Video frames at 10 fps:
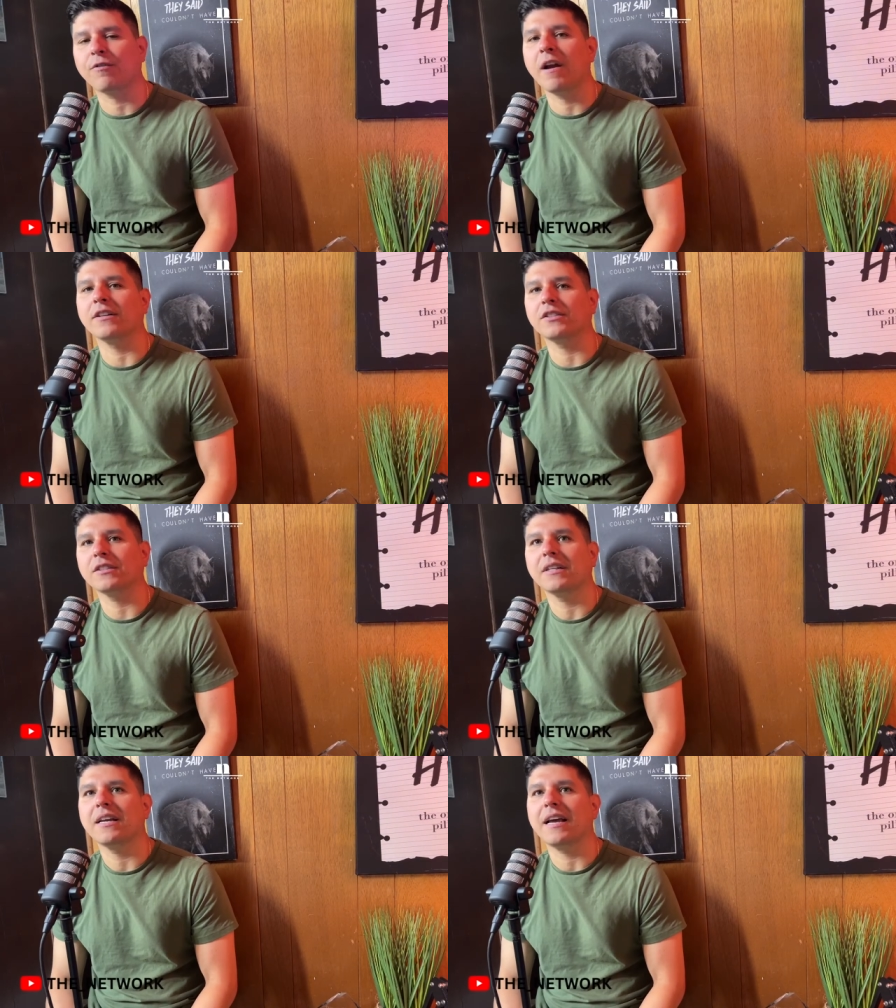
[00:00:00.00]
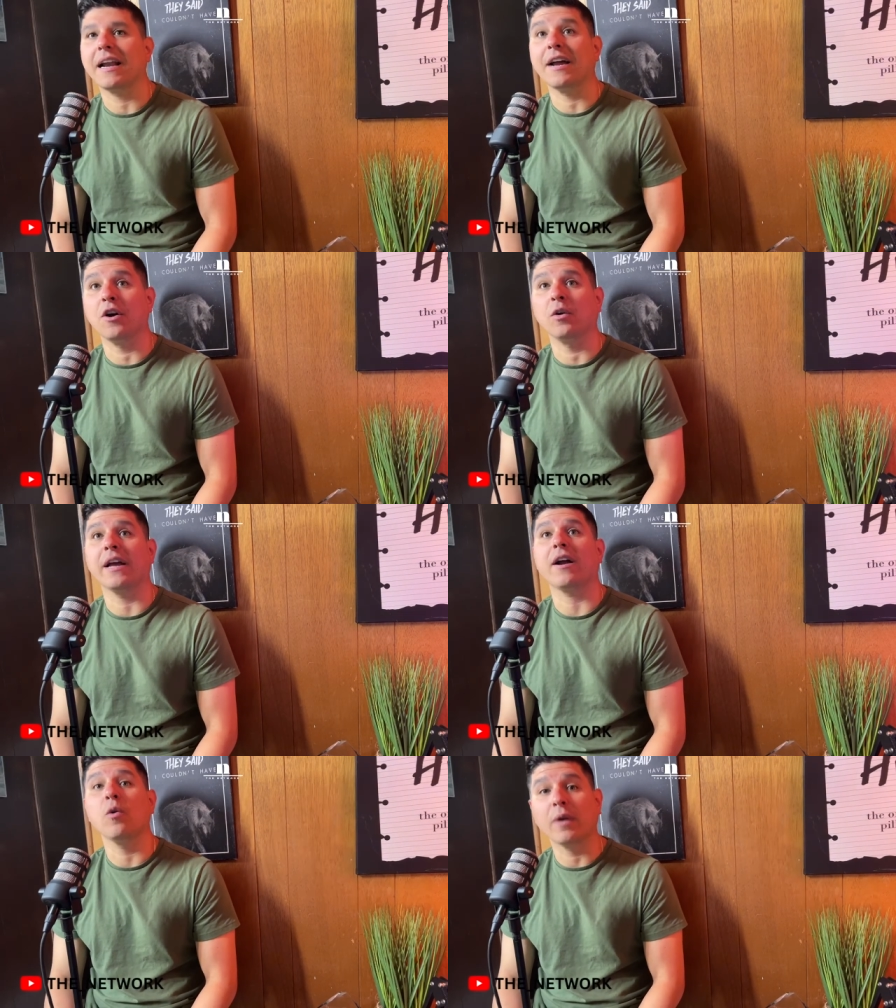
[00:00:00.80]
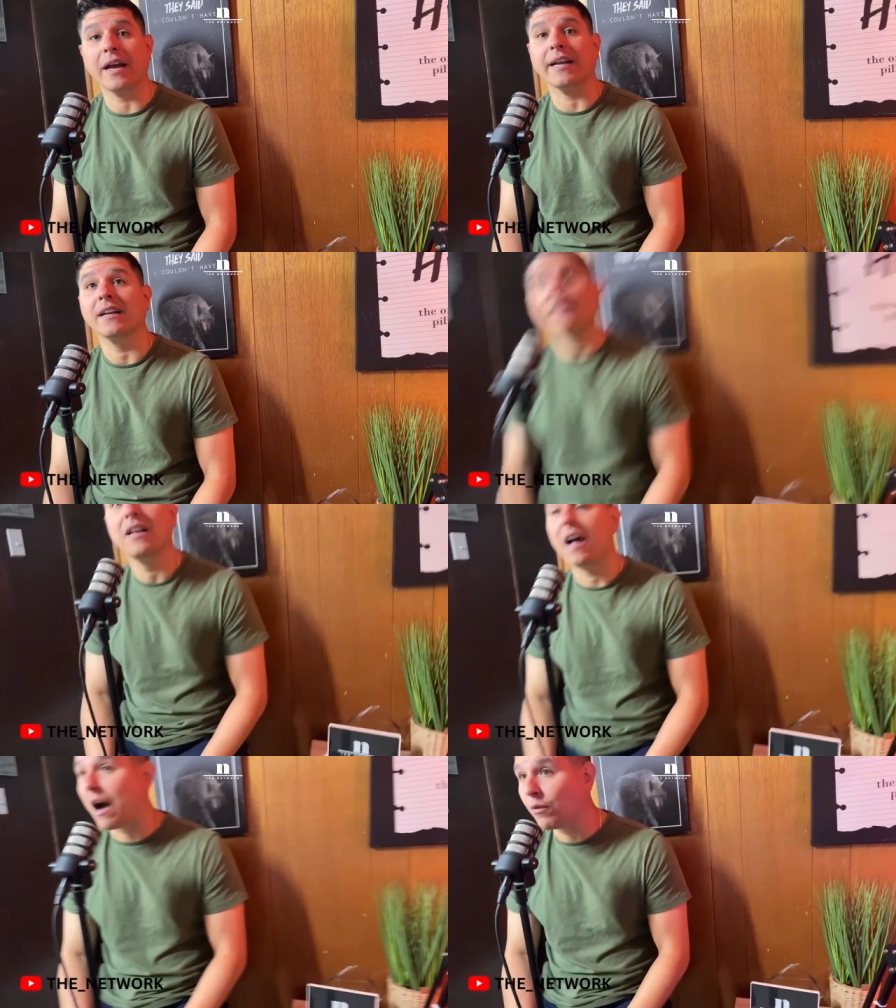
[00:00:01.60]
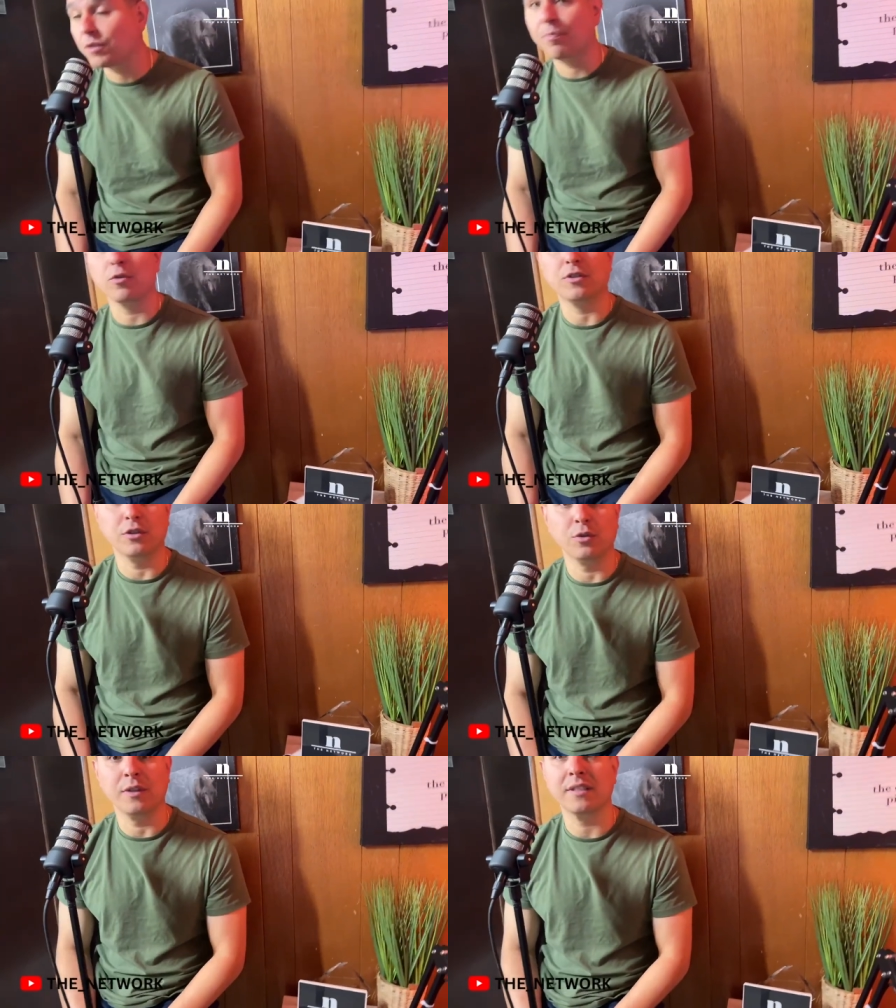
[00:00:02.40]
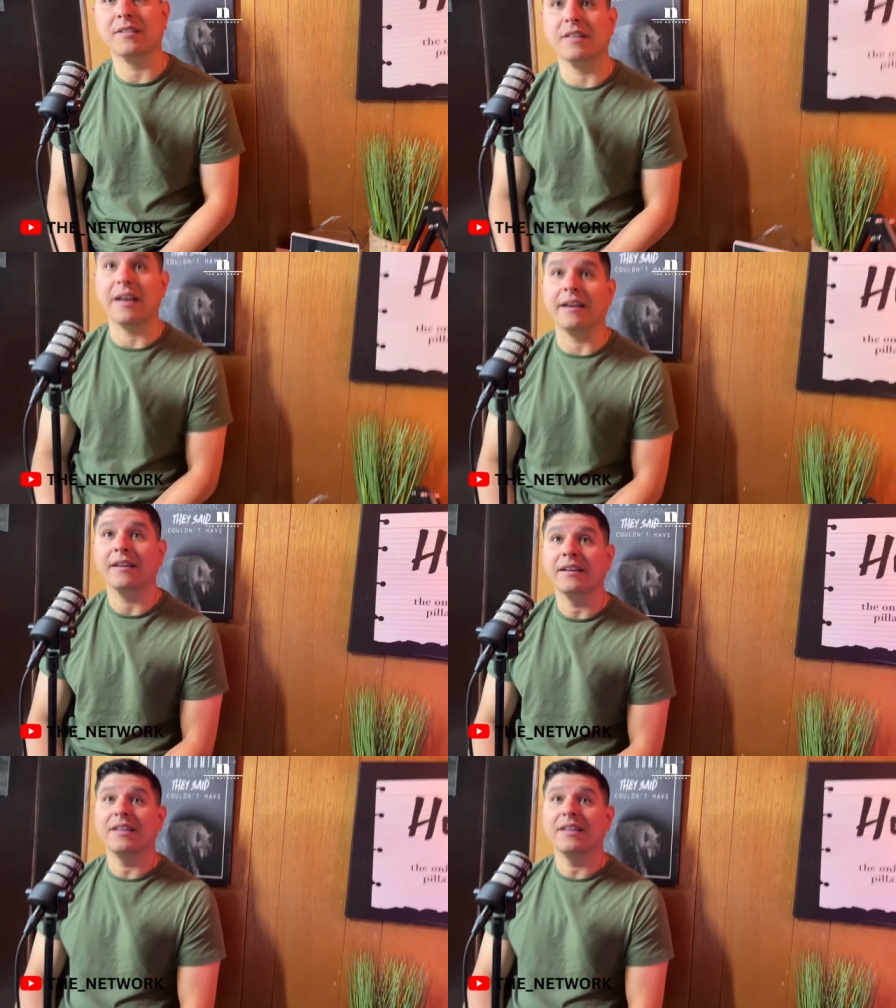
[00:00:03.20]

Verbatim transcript: fresh, and I know like, okay, I was supposed to do this today,